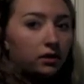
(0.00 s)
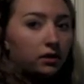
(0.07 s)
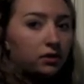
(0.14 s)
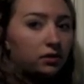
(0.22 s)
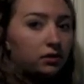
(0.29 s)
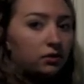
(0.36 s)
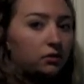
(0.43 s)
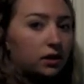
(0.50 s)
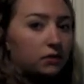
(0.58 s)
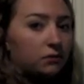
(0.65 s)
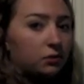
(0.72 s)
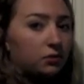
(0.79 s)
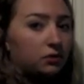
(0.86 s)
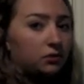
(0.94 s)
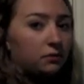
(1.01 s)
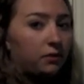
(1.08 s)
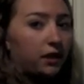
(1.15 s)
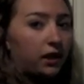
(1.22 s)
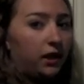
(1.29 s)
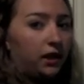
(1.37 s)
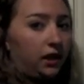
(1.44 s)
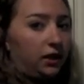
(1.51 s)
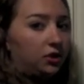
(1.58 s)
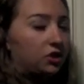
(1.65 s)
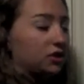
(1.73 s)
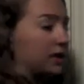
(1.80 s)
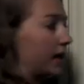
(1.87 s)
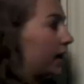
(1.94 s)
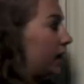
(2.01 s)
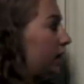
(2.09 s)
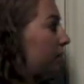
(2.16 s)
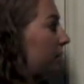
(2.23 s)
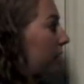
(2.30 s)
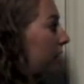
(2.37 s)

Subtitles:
you can multiply each side by